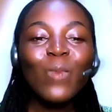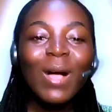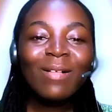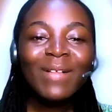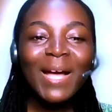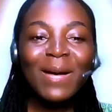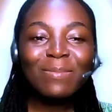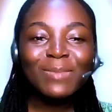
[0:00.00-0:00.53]

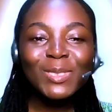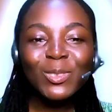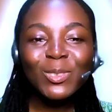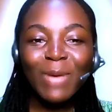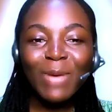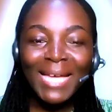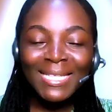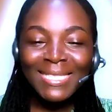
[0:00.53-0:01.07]
Welcome
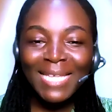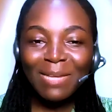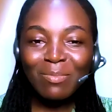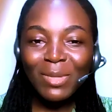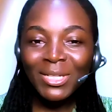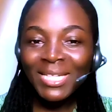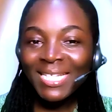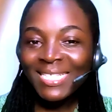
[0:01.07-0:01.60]
to EdTech
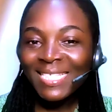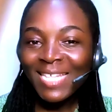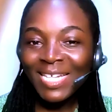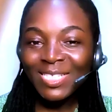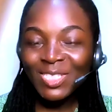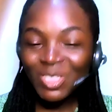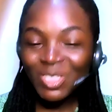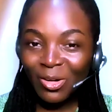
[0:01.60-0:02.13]
Mondays
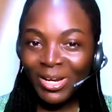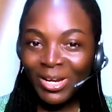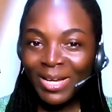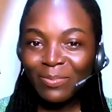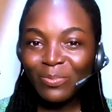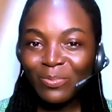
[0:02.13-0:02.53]
Nigeria,